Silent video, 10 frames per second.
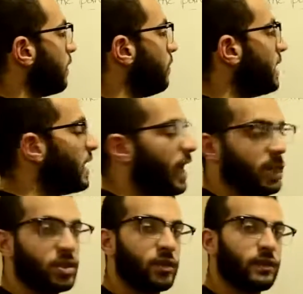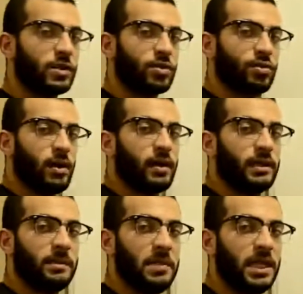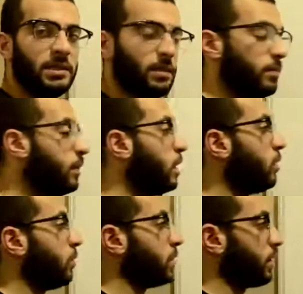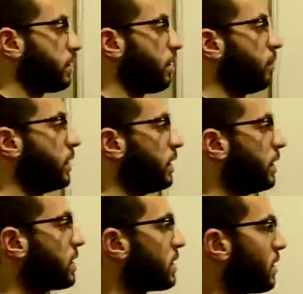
the pH of the surrounding medium will determine this